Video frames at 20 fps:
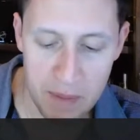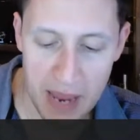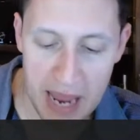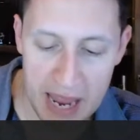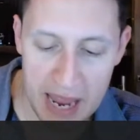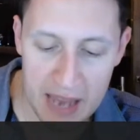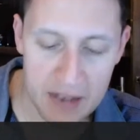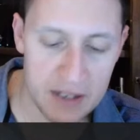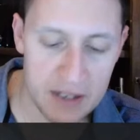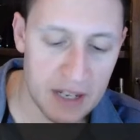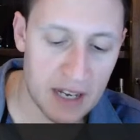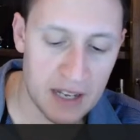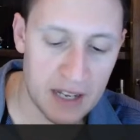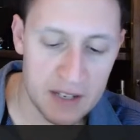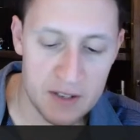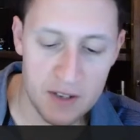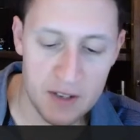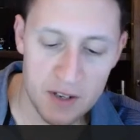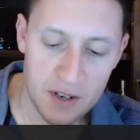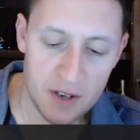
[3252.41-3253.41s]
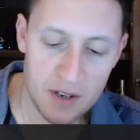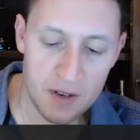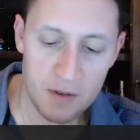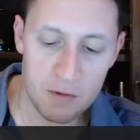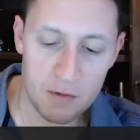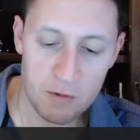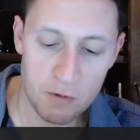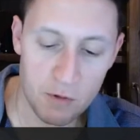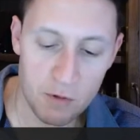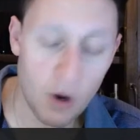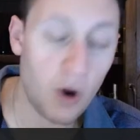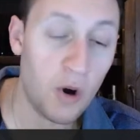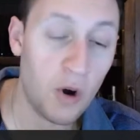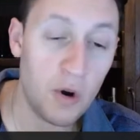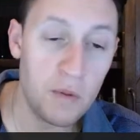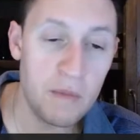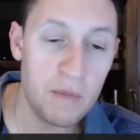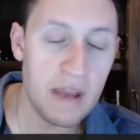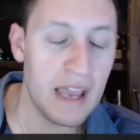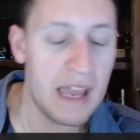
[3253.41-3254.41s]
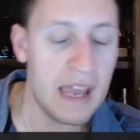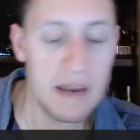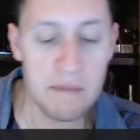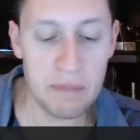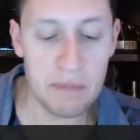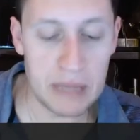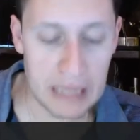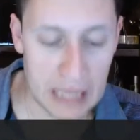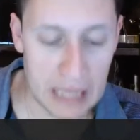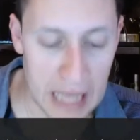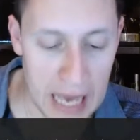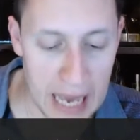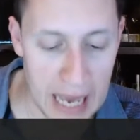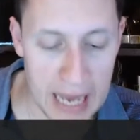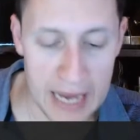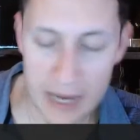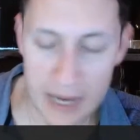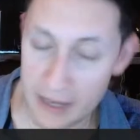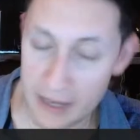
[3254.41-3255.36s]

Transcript: pandas roam and play.